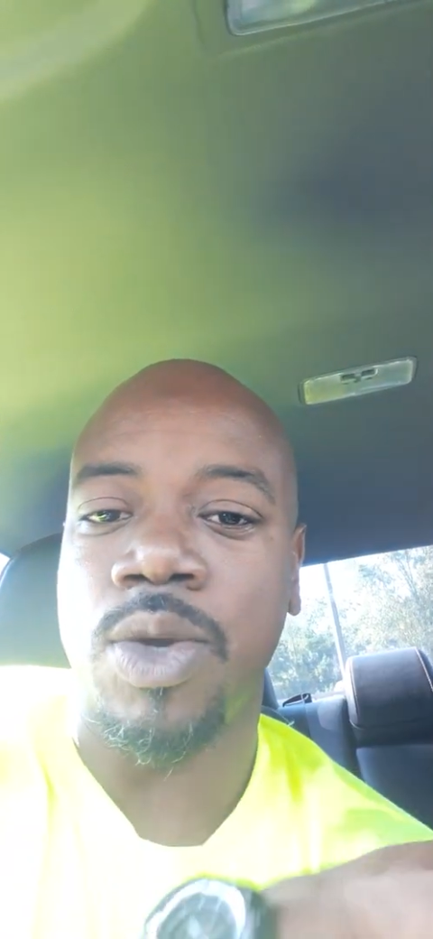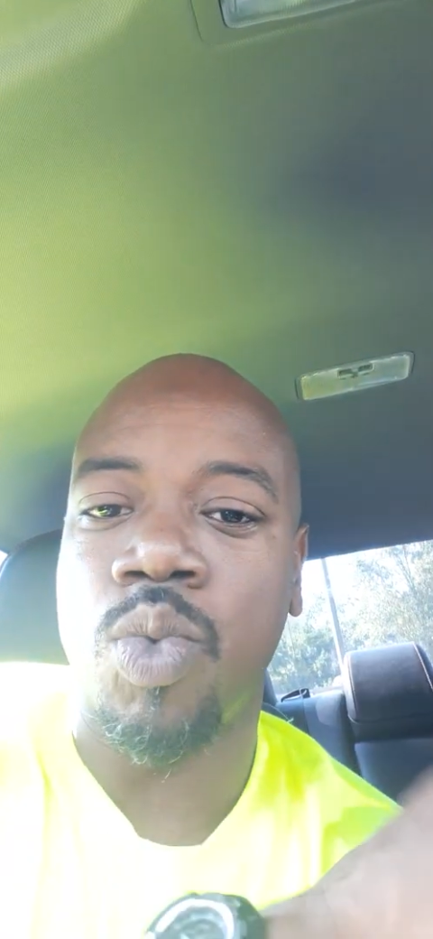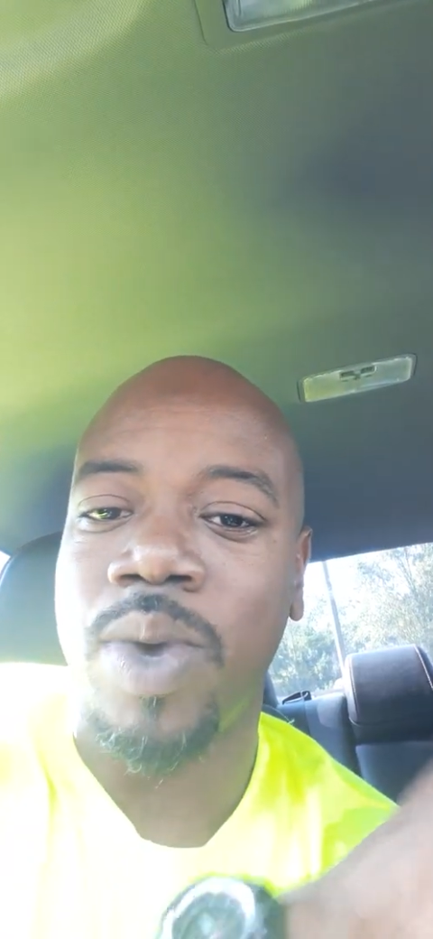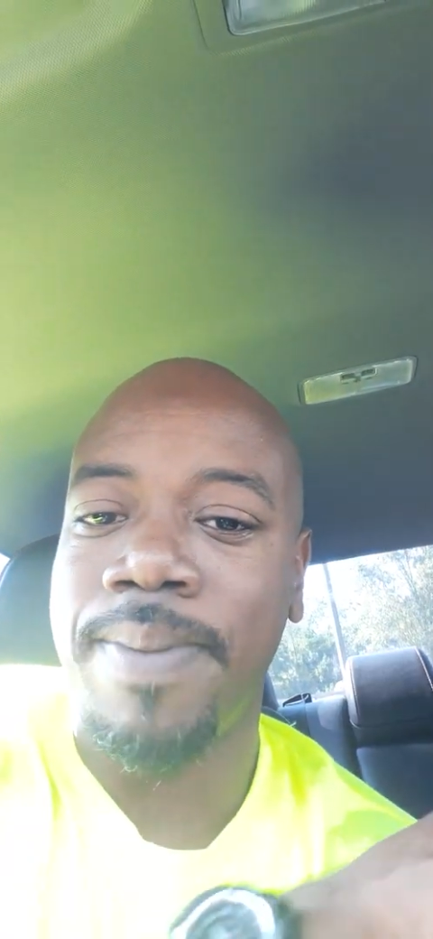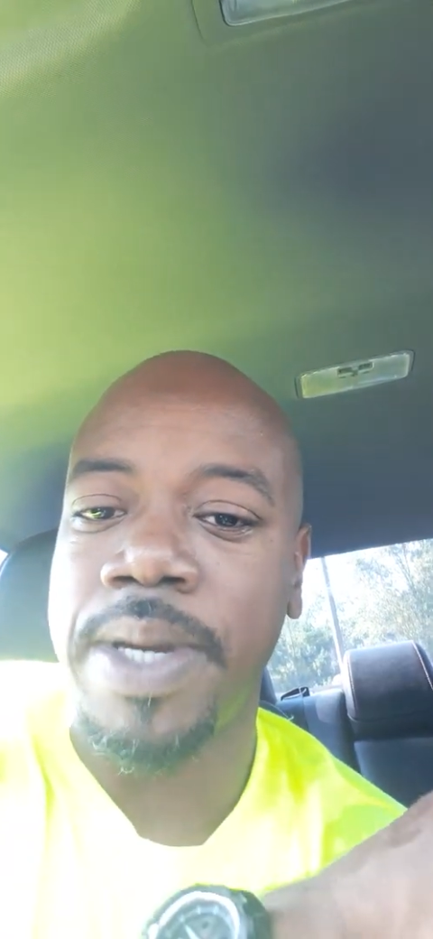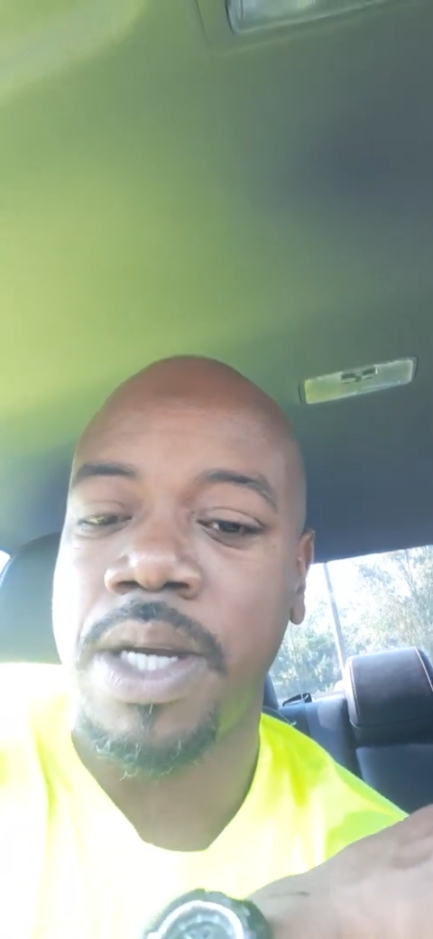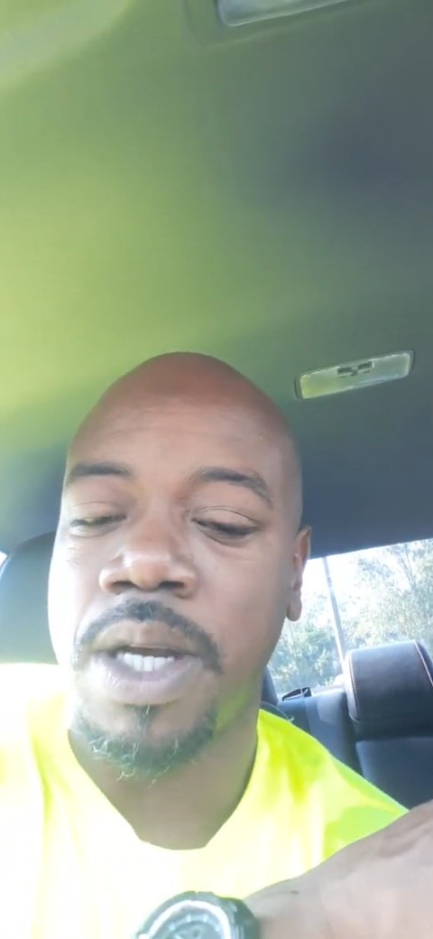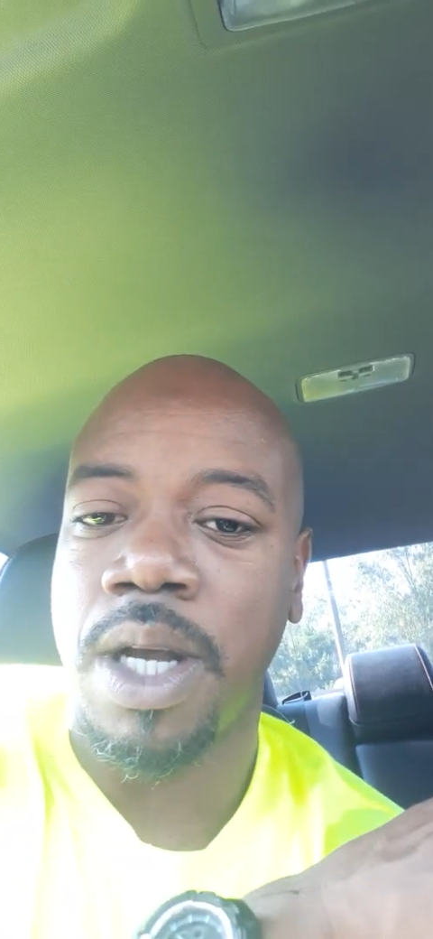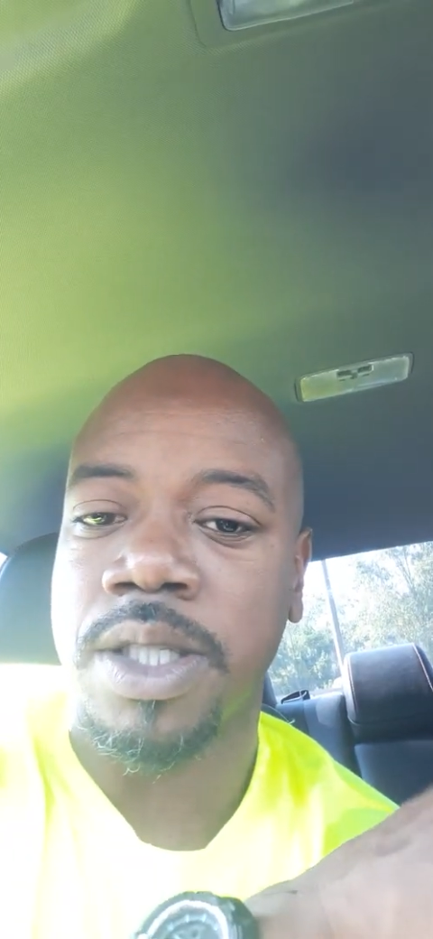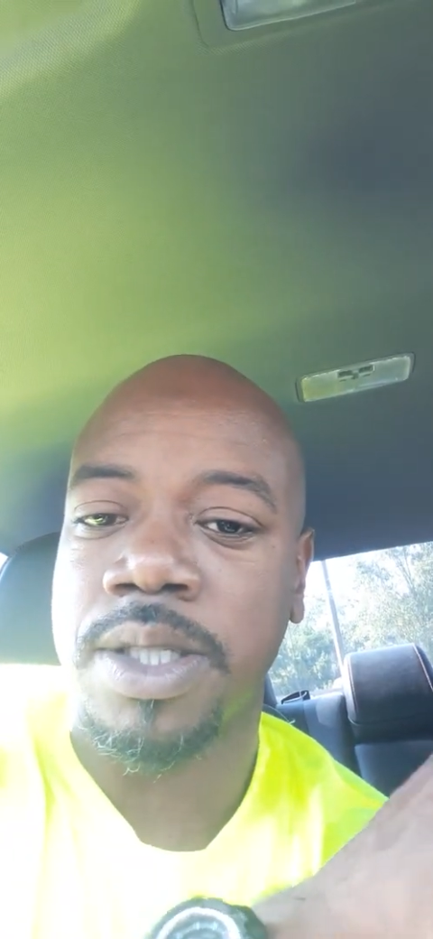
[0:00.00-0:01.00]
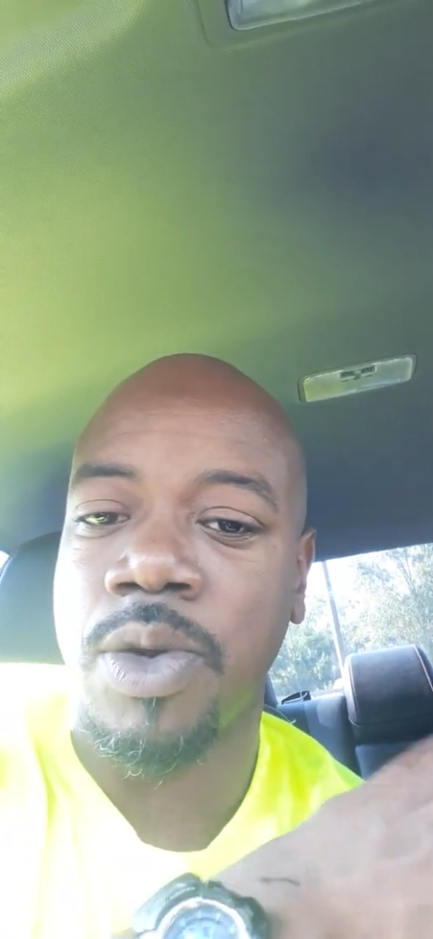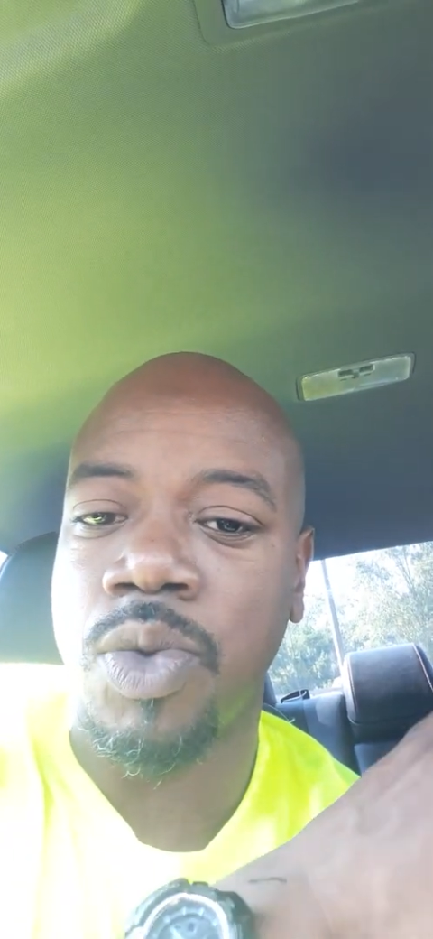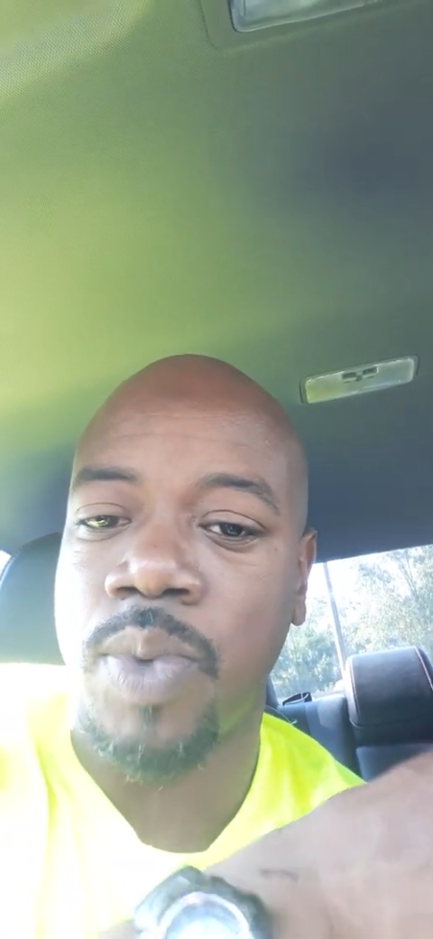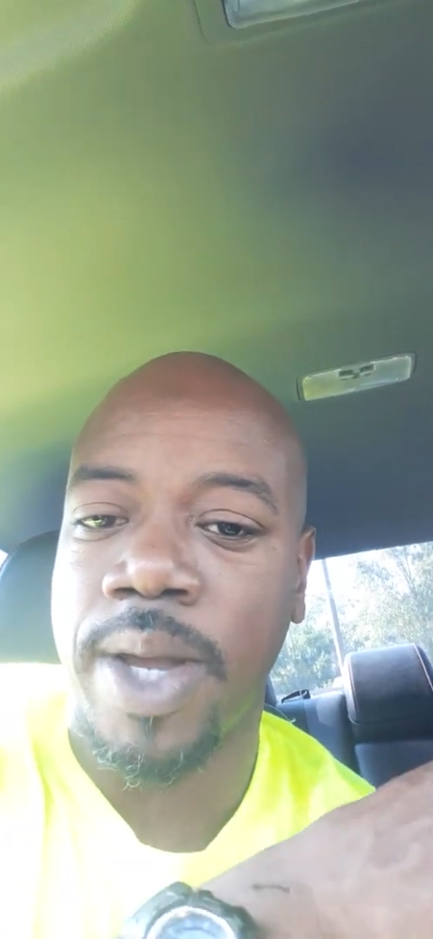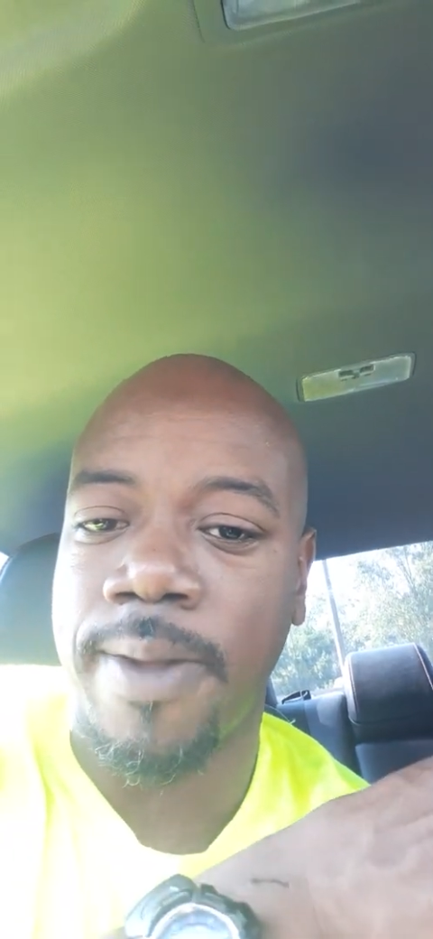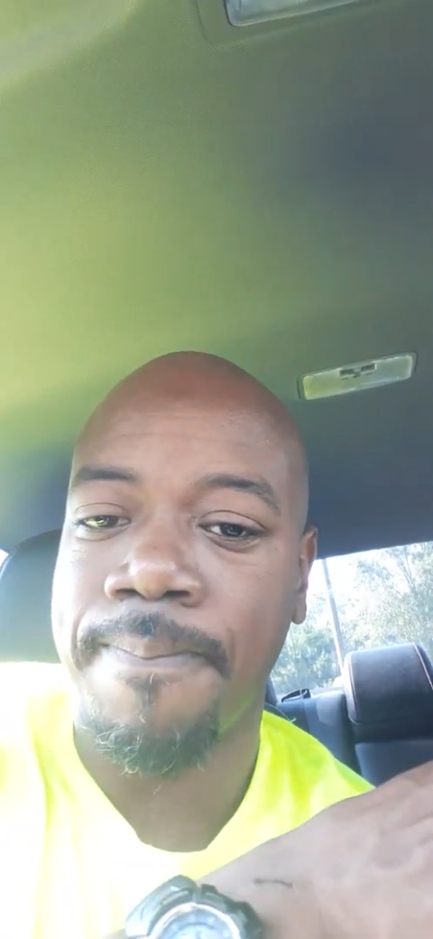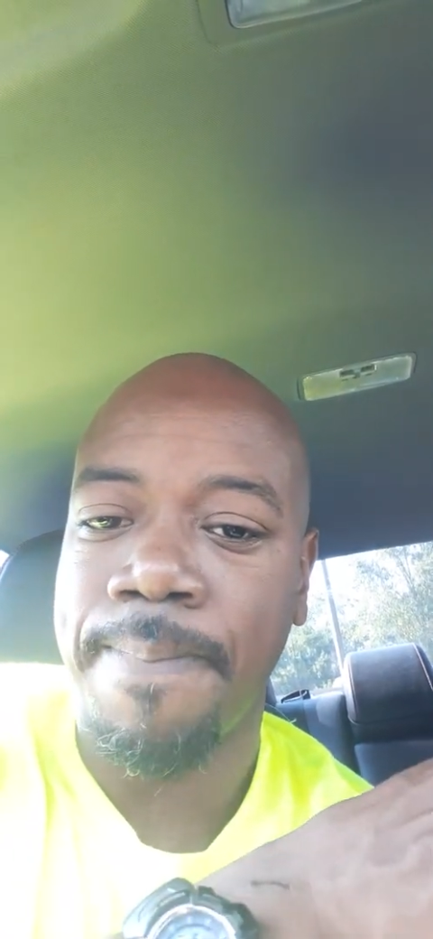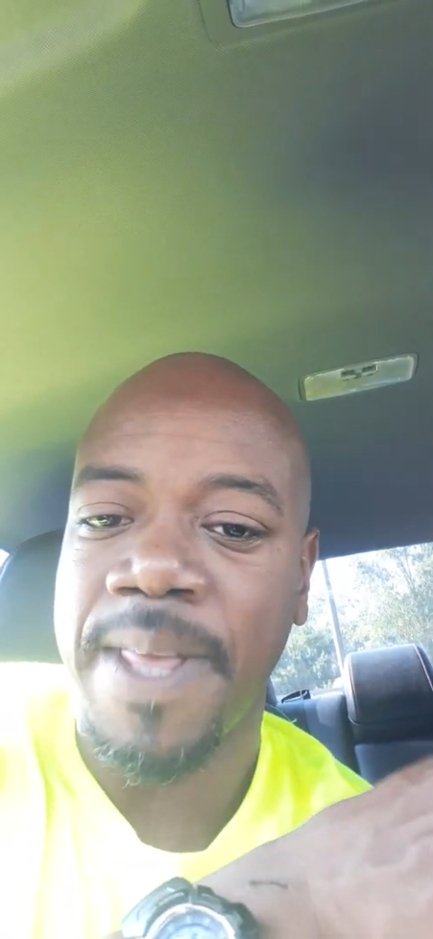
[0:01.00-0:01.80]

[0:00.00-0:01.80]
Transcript: women a certain way,